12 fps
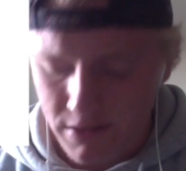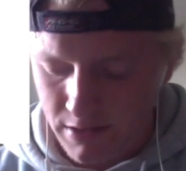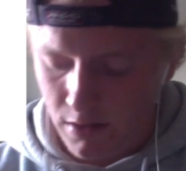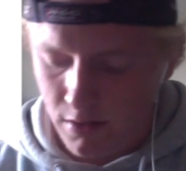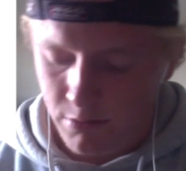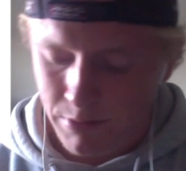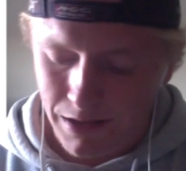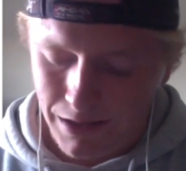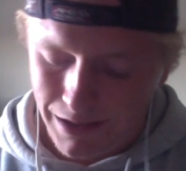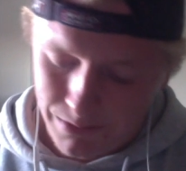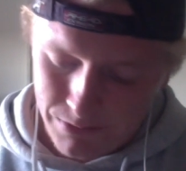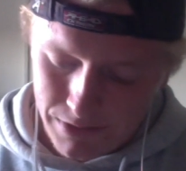Zeller in my
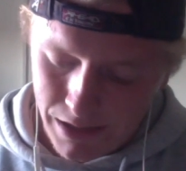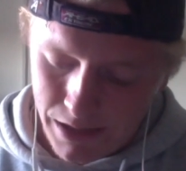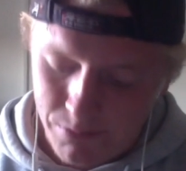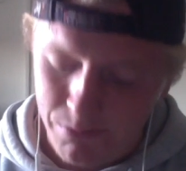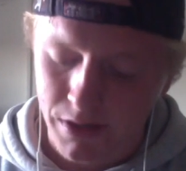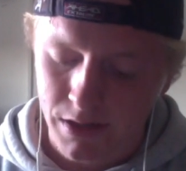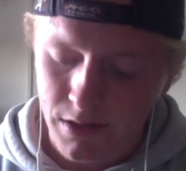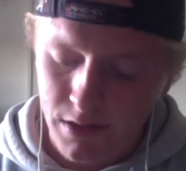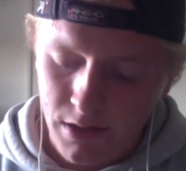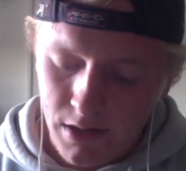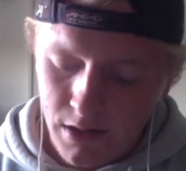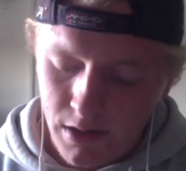lineup today, but
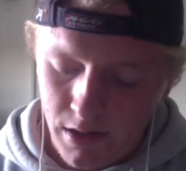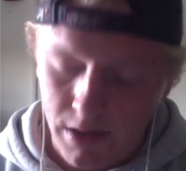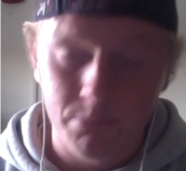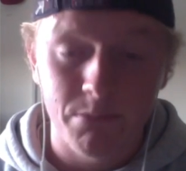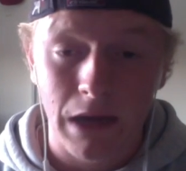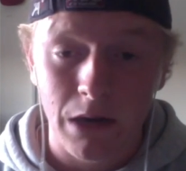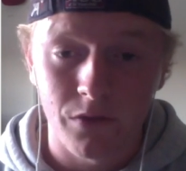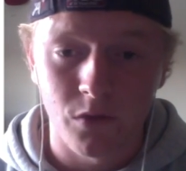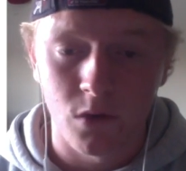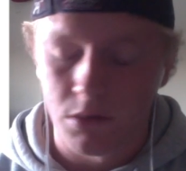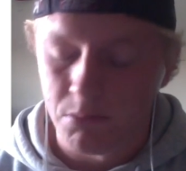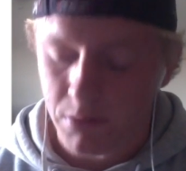at power forward.